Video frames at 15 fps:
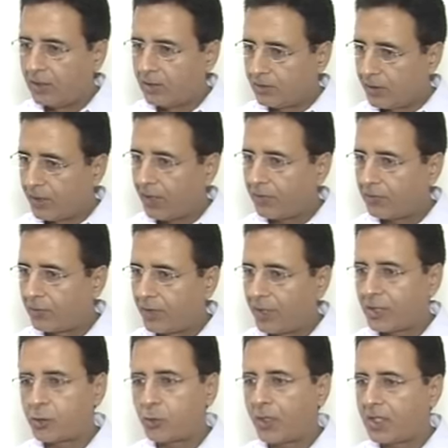they have
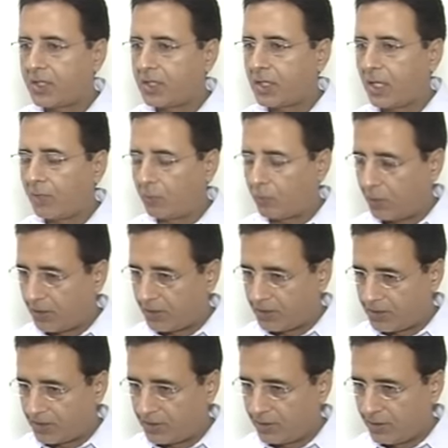graduated
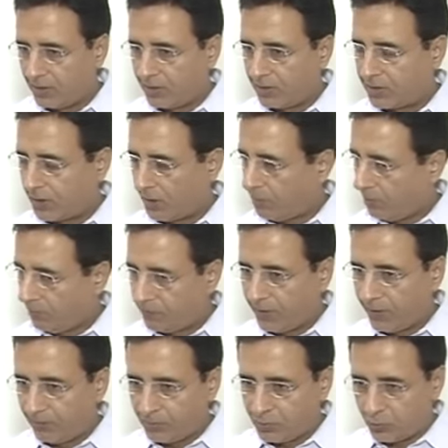upwards. Some of
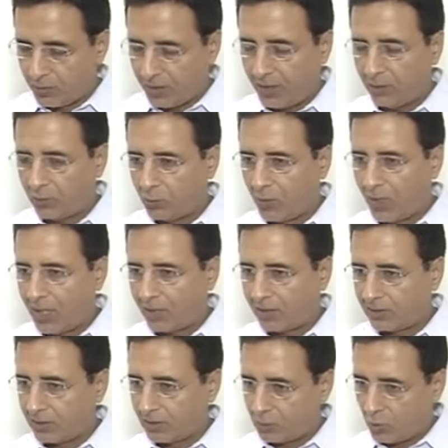them today who are
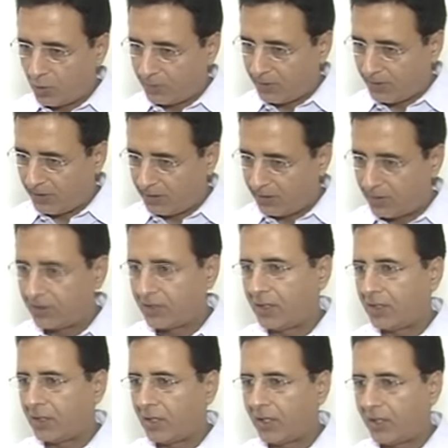the top leaders
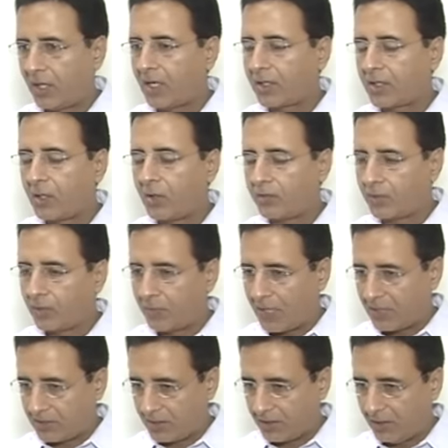in the hierarchy of the
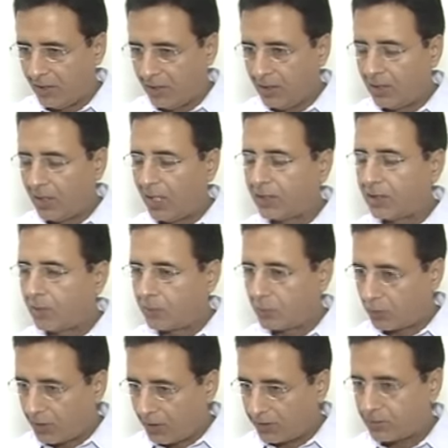party are the
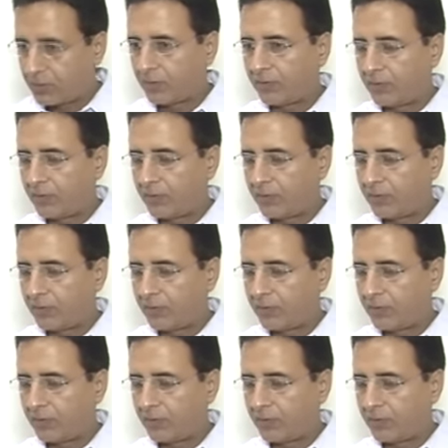products of